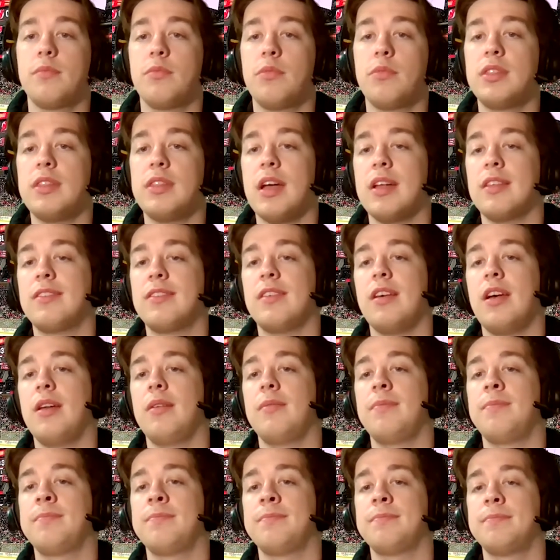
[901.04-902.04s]
with that
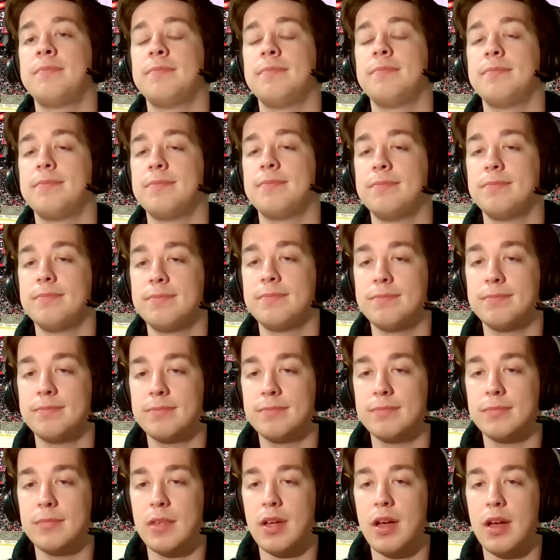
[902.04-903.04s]
said,
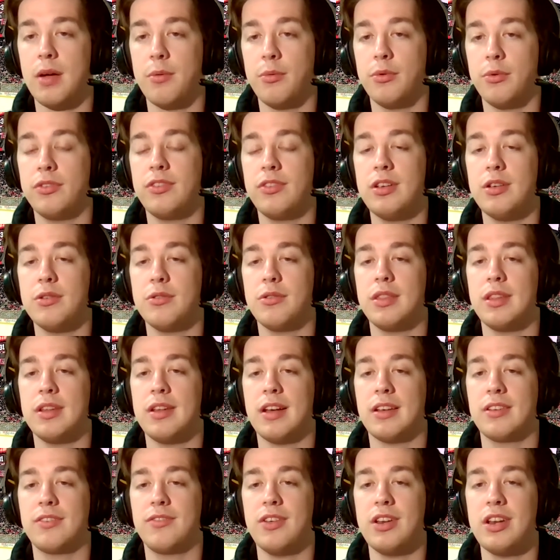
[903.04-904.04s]
I will see you in the
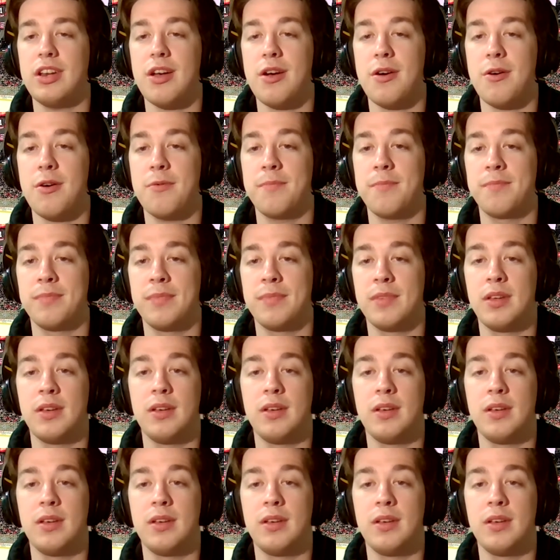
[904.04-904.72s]
next video.